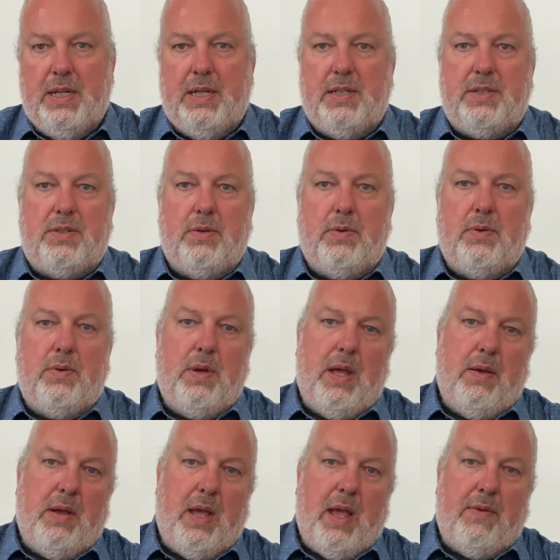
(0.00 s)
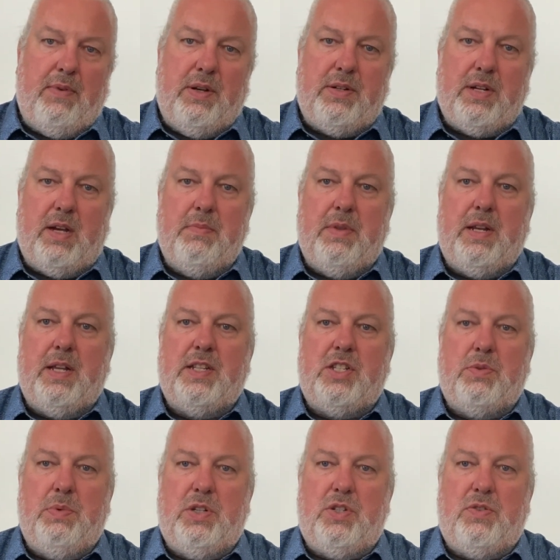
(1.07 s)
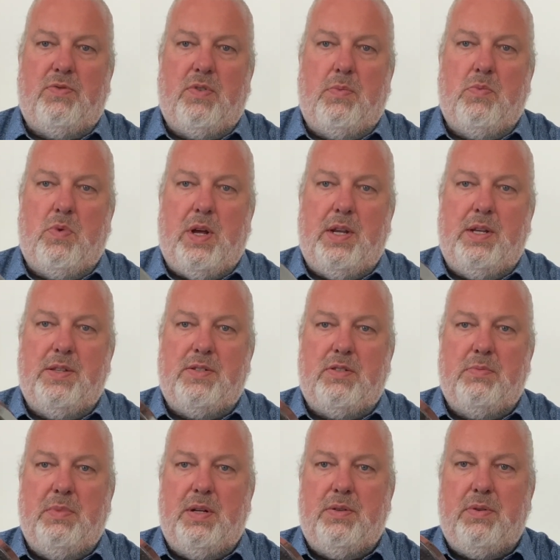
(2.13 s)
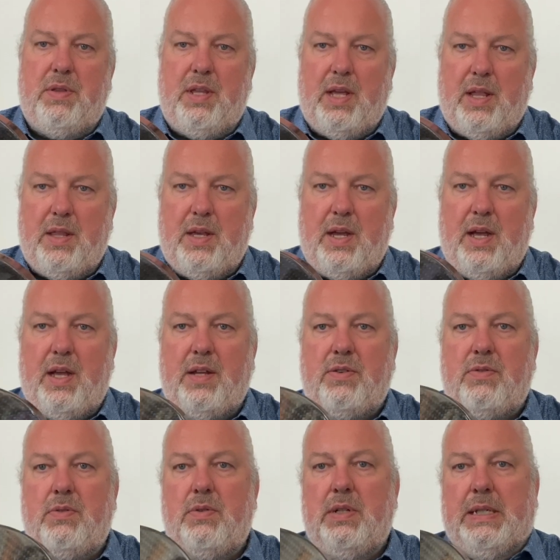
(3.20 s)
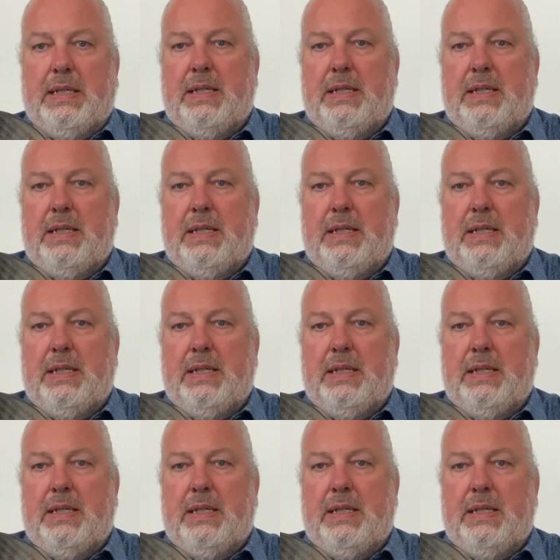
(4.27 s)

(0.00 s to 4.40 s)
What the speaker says: So every time that I switched from one instrument to the other, I had to